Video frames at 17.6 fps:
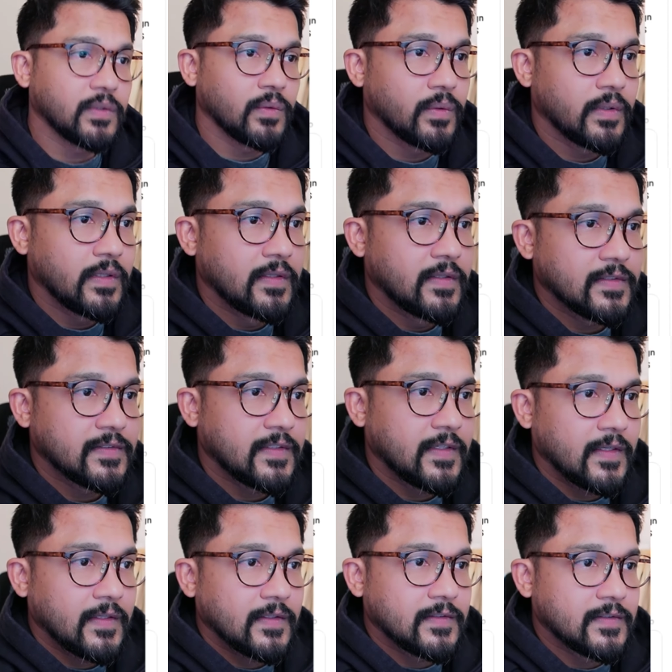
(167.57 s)
in this
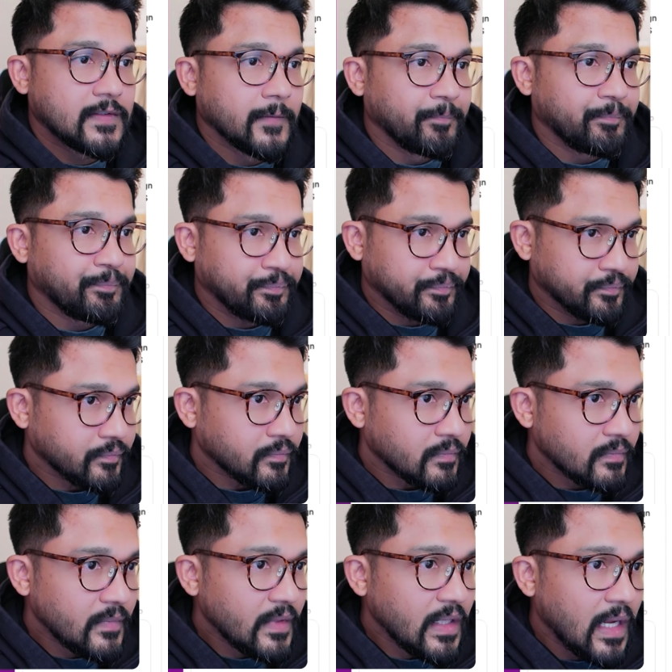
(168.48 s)
case,
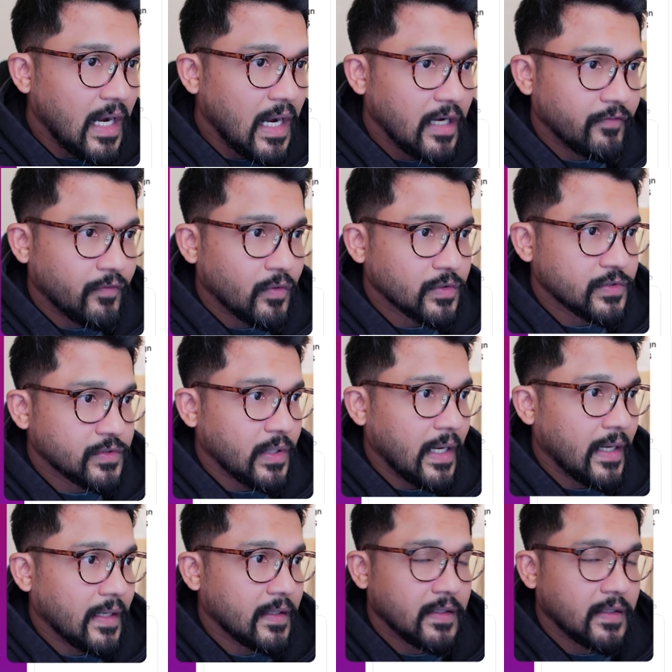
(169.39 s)
I have also
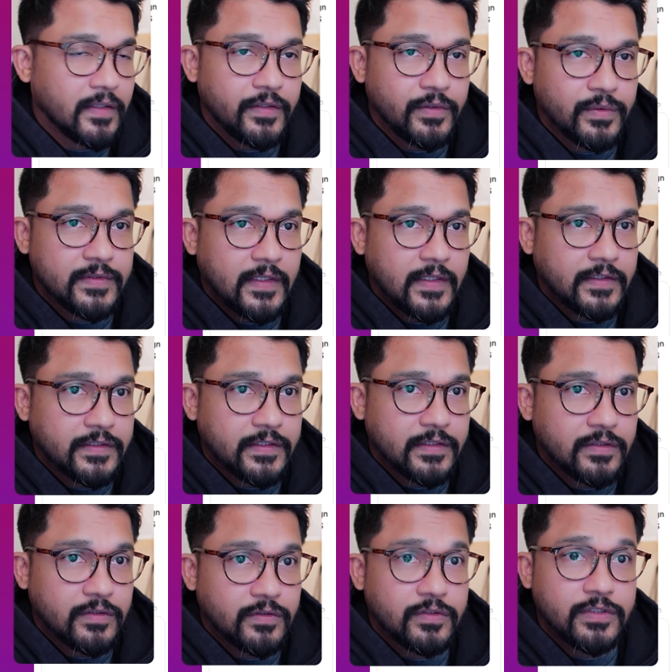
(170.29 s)
added a new
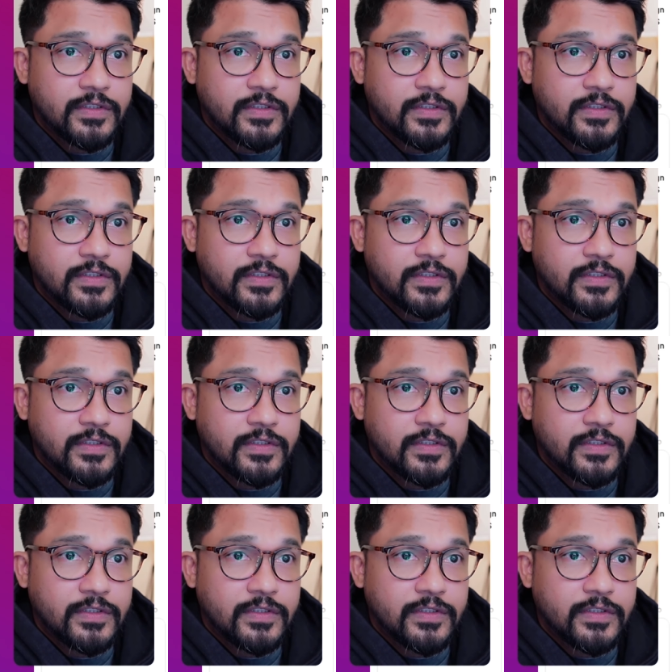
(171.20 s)
section